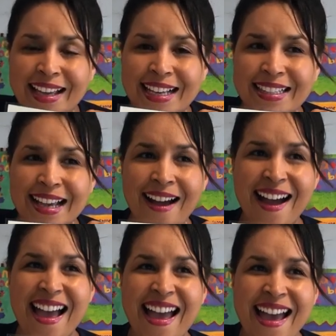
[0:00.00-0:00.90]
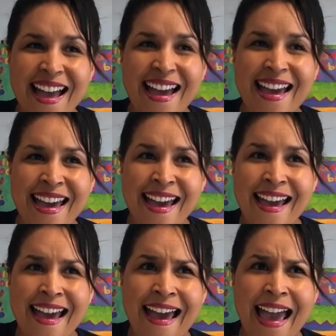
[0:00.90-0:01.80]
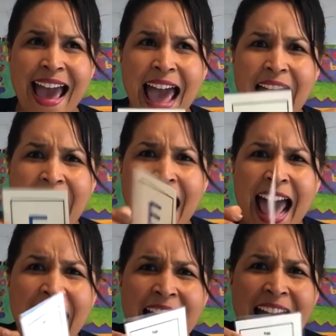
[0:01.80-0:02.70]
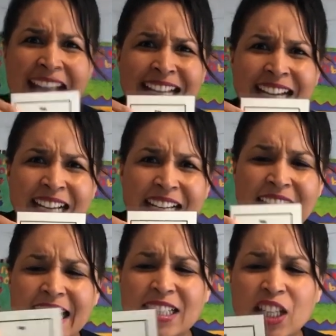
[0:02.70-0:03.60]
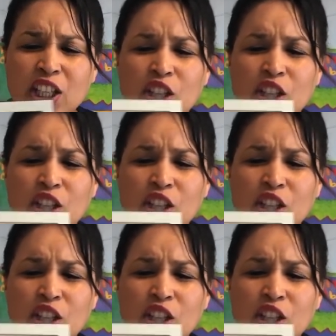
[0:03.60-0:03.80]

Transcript: It's a egg. It's a